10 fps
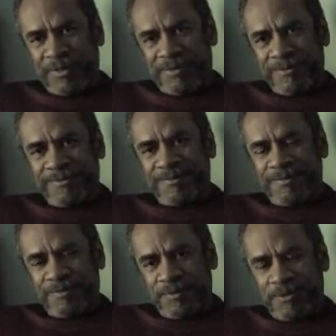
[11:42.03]
You know,
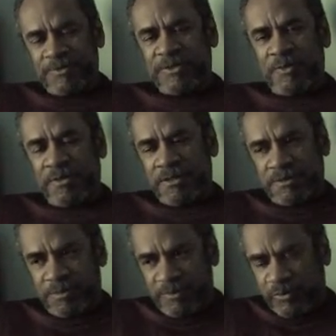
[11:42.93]
one of the simple
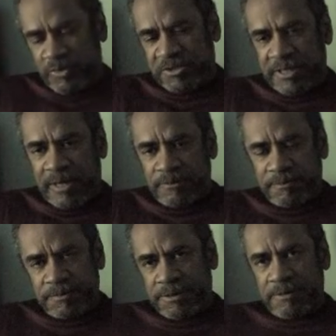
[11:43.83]
things, people reaching out,
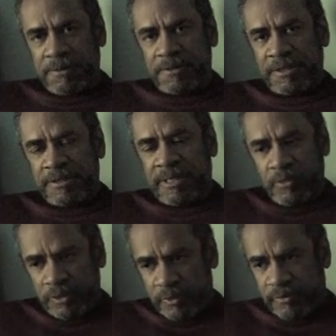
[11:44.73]
you know, connected. I
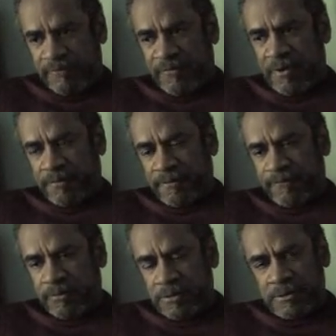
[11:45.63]
worked with her father a
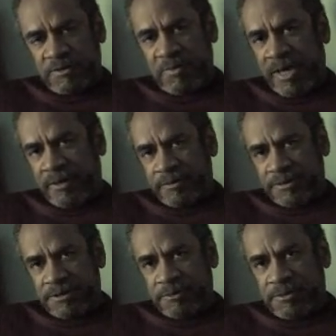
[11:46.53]
few years back on the
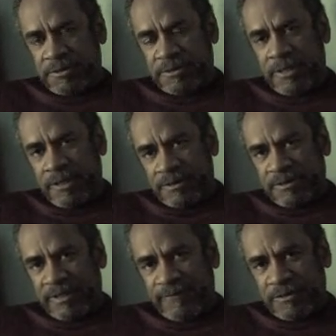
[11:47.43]
series, the
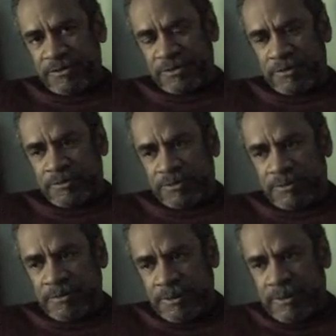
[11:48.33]
70s show,
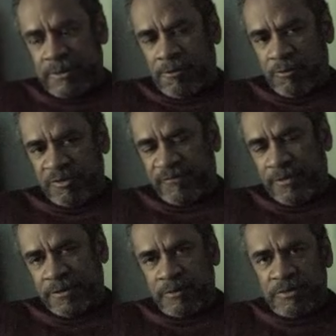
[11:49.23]
so I always
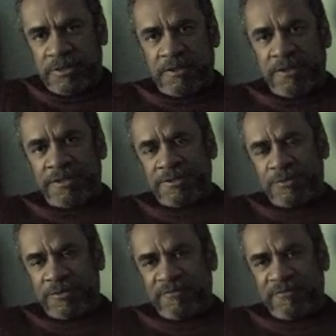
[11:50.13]
felt there was a connection.